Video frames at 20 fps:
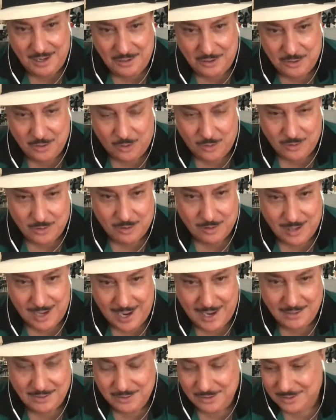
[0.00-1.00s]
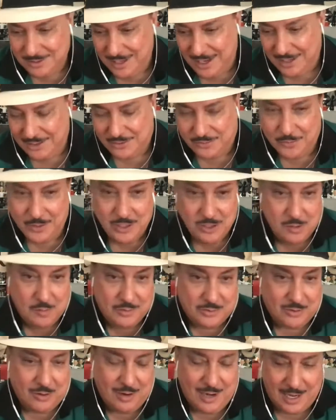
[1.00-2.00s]
Don Orlando. As we knew him,
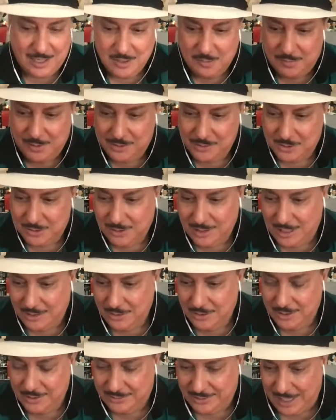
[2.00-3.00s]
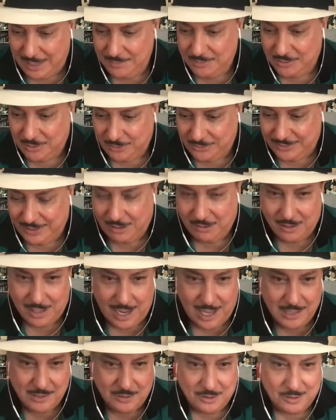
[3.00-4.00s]
was Orlando Padron. I know his name is Jose
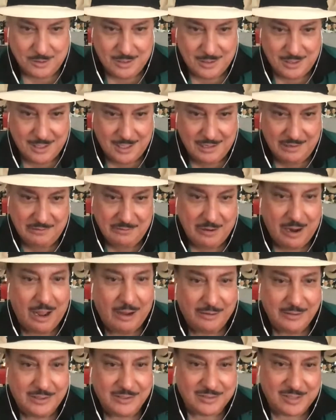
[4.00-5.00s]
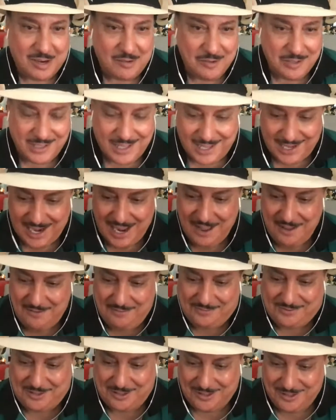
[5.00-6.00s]
Orlando, and I discovered that
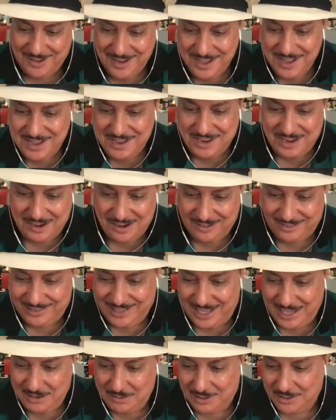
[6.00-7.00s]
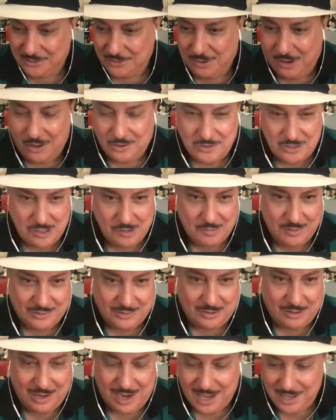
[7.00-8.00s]
after years later, because we all knew him as
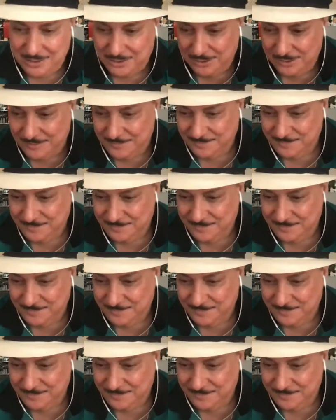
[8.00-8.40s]
Orlando.